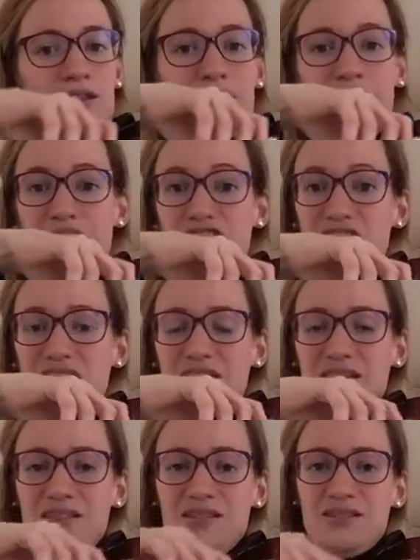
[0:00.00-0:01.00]
and G.
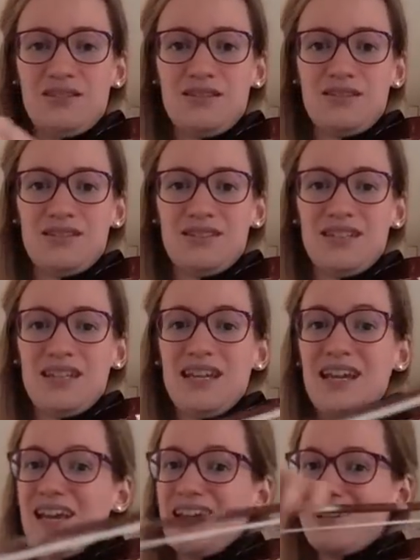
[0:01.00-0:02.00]

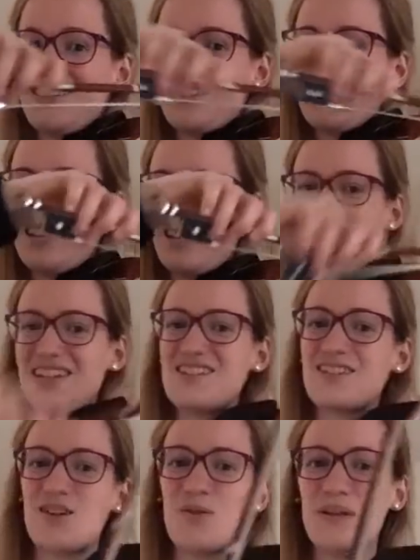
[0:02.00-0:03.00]
And it
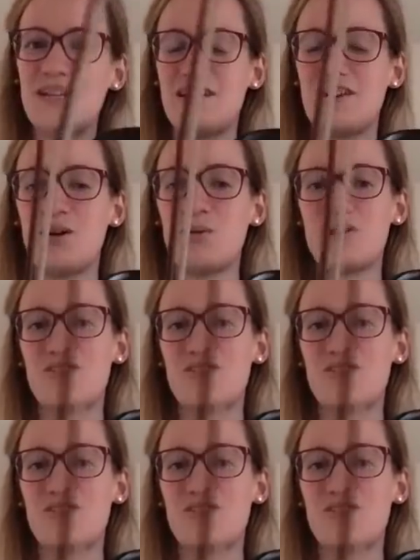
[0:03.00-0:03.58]
doesn't go any lower,